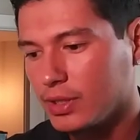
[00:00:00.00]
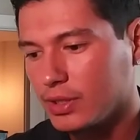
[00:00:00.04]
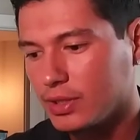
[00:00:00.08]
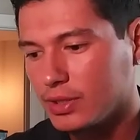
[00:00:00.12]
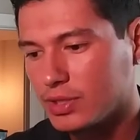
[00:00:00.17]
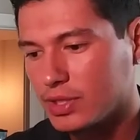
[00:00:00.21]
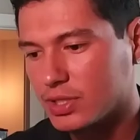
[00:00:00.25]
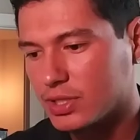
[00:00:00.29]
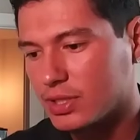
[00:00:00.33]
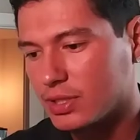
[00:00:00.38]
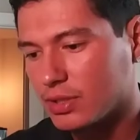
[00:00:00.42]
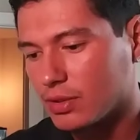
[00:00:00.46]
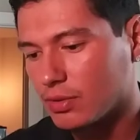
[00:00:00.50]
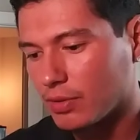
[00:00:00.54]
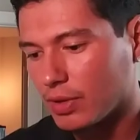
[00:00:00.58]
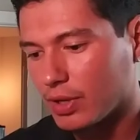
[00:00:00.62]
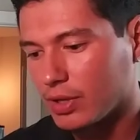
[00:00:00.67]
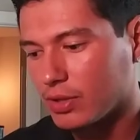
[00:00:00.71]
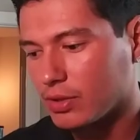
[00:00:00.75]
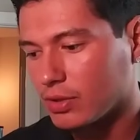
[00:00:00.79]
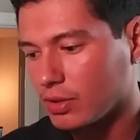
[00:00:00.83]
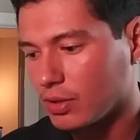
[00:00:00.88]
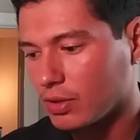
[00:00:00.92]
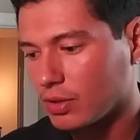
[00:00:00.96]
just in the
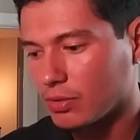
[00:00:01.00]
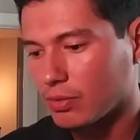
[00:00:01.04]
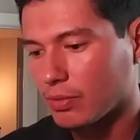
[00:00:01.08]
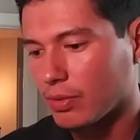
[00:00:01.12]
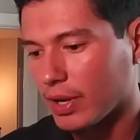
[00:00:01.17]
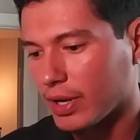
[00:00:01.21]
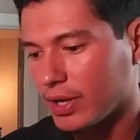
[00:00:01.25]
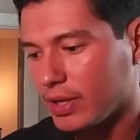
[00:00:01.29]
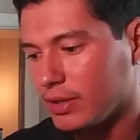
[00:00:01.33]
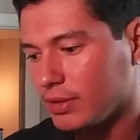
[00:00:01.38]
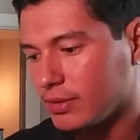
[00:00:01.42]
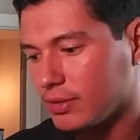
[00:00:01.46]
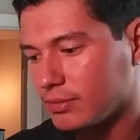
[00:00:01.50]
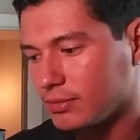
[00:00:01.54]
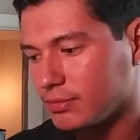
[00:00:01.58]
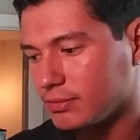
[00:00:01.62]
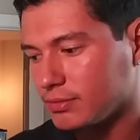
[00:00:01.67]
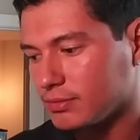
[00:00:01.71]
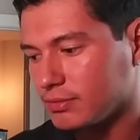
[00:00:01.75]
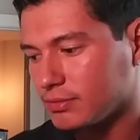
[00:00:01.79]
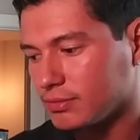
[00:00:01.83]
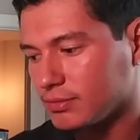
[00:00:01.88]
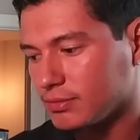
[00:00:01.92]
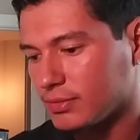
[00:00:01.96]
in, in the right.
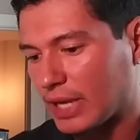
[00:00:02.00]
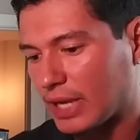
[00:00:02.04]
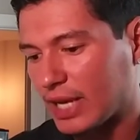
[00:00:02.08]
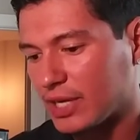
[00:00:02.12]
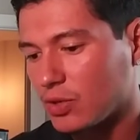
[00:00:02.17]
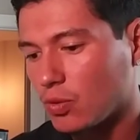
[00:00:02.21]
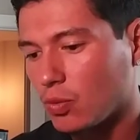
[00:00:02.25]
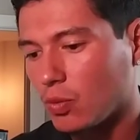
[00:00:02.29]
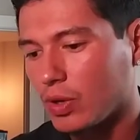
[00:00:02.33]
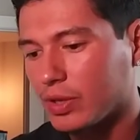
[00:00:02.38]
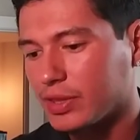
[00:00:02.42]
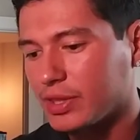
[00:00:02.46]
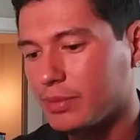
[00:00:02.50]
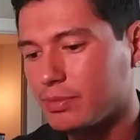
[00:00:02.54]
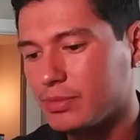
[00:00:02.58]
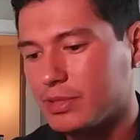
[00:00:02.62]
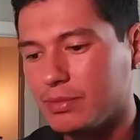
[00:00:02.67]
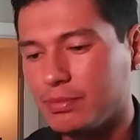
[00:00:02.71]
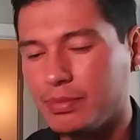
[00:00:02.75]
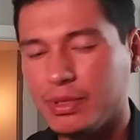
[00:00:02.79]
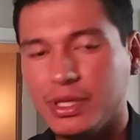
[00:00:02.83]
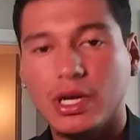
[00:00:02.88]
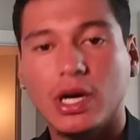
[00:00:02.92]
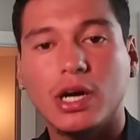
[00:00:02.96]
I don't want them to
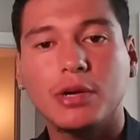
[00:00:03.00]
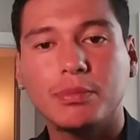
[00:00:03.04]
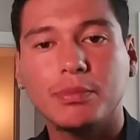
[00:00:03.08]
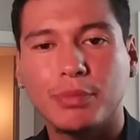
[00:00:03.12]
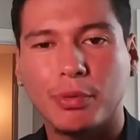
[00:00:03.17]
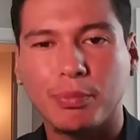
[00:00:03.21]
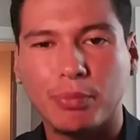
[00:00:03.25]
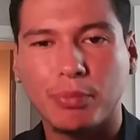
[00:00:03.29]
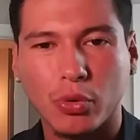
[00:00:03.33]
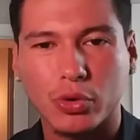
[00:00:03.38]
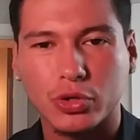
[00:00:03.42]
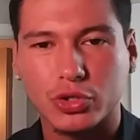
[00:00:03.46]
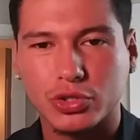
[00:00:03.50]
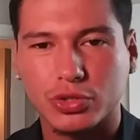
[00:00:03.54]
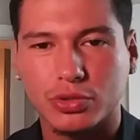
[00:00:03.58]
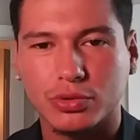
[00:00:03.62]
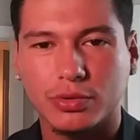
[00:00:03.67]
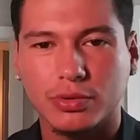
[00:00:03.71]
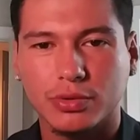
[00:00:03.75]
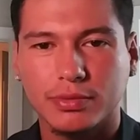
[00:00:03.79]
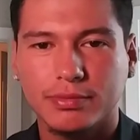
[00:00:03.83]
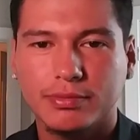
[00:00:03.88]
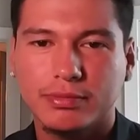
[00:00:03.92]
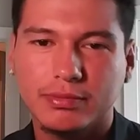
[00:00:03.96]
be
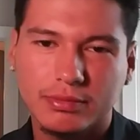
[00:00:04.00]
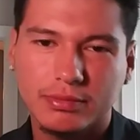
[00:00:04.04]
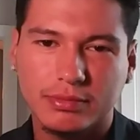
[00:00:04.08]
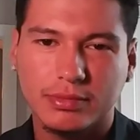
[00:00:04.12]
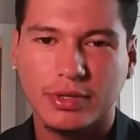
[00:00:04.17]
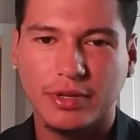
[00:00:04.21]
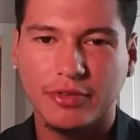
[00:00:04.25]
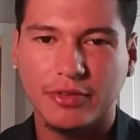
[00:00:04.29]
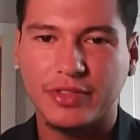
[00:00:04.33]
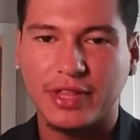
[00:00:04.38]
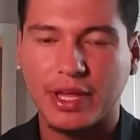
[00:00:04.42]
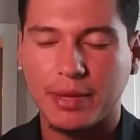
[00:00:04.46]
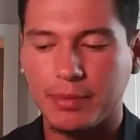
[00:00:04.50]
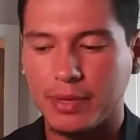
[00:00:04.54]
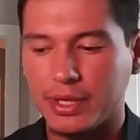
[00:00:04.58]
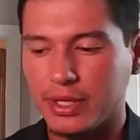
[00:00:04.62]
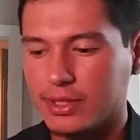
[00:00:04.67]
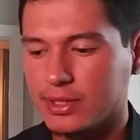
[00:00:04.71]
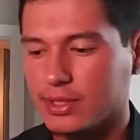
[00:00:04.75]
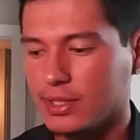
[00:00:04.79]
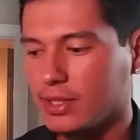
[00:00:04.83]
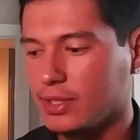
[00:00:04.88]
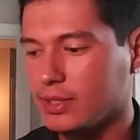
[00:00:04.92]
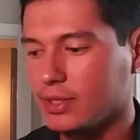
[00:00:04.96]
unproportional, if that
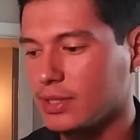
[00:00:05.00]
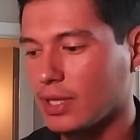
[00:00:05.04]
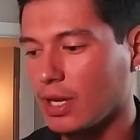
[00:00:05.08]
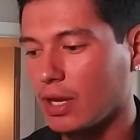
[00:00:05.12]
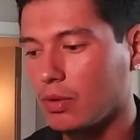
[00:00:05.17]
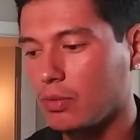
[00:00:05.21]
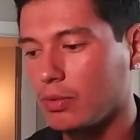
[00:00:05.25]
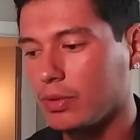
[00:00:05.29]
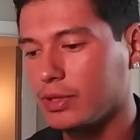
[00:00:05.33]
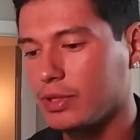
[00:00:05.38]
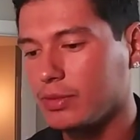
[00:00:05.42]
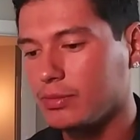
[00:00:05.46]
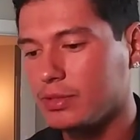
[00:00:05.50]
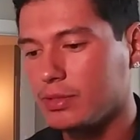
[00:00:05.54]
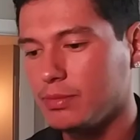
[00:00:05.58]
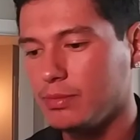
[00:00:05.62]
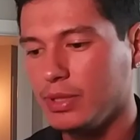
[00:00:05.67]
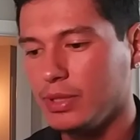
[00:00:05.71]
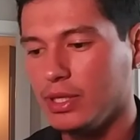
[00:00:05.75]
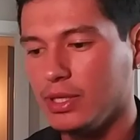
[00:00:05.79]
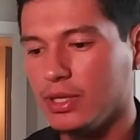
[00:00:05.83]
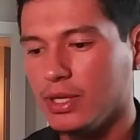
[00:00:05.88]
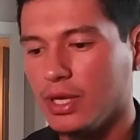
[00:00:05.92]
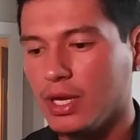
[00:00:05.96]
makes sense. I don't want them to
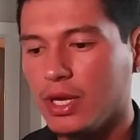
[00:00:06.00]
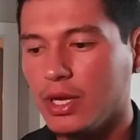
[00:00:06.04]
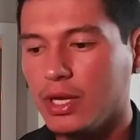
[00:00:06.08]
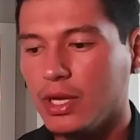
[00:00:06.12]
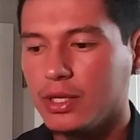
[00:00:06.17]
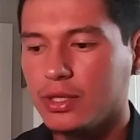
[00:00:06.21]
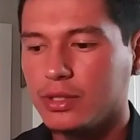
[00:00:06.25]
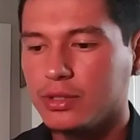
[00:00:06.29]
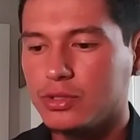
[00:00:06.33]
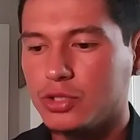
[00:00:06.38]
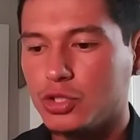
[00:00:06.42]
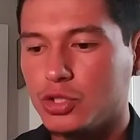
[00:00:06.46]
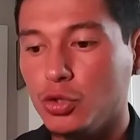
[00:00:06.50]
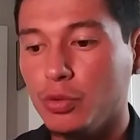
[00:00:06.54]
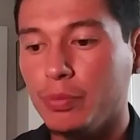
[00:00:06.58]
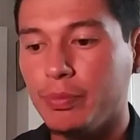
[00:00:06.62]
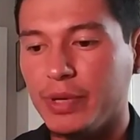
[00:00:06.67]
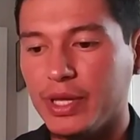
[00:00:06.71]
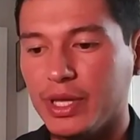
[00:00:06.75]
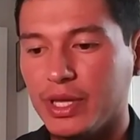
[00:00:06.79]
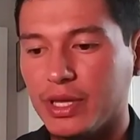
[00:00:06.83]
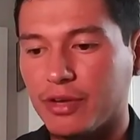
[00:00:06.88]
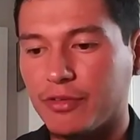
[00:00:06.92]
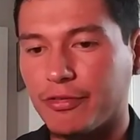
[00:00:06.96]
be too
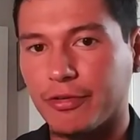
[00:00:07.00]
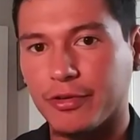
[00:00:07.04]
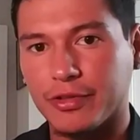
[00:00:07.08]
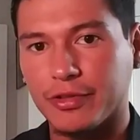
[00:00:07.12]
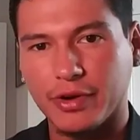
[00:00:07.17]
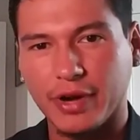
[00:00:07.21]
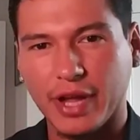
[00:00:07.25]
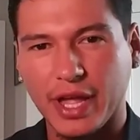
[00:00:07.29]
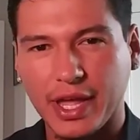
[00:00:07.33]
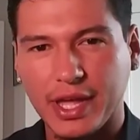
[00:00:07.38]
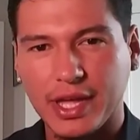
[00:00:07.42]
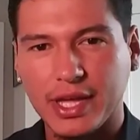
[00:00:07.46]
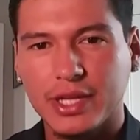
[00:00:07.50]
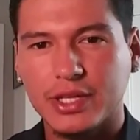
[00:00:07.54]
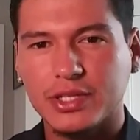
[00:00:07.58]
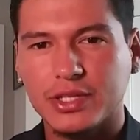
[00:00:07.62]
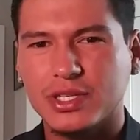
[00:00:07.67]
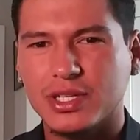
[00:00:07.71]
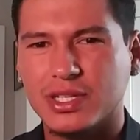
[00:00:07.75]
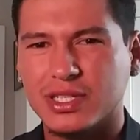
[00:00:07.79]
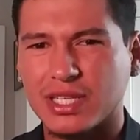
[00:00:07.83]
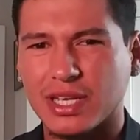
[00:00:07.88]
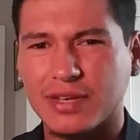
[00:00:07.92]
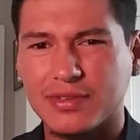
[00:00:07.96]
big for their
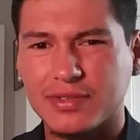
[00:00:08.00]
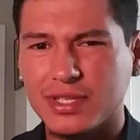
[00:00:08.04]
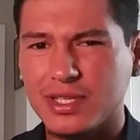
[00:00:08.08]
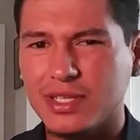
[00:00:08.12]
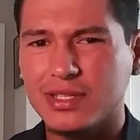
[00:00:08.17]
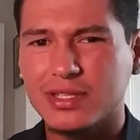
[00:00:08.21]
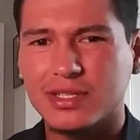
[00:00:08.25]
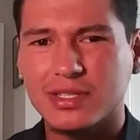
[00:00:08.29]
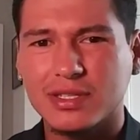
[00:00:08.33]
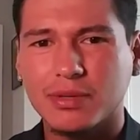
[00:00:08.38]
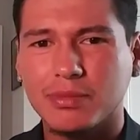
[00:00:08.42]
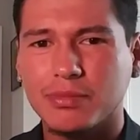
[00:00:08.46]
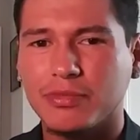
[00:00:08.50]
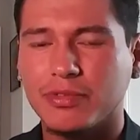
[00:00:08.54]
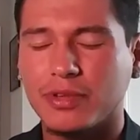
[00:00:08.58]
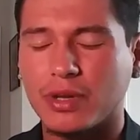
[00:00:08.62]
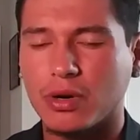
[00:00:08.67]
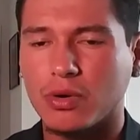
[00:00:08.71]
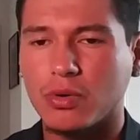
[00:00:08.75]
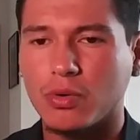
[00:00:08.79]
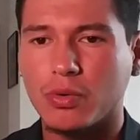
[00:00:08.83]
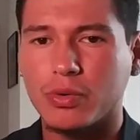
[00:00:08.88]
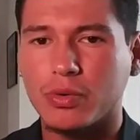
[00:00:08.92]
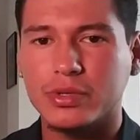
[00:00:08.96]
age, because I've seen some
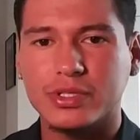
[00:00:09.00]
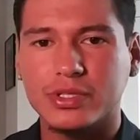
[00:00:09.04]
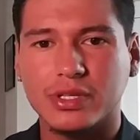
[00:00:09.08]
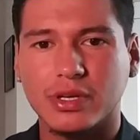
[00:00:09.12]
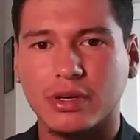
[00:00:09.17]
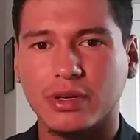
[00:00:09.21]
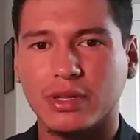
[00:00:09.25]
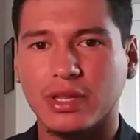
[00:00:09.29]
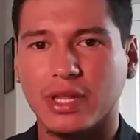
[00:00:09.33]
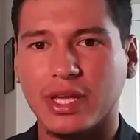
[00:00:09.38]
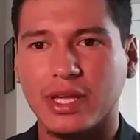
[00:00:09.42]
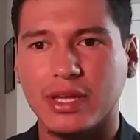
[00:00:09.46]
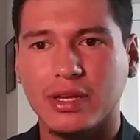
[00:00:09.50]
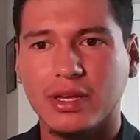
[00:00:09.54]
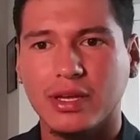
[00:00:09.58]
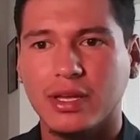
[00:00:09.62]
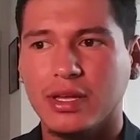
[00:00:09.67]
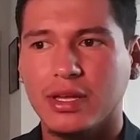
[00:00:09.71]
flower horns that are like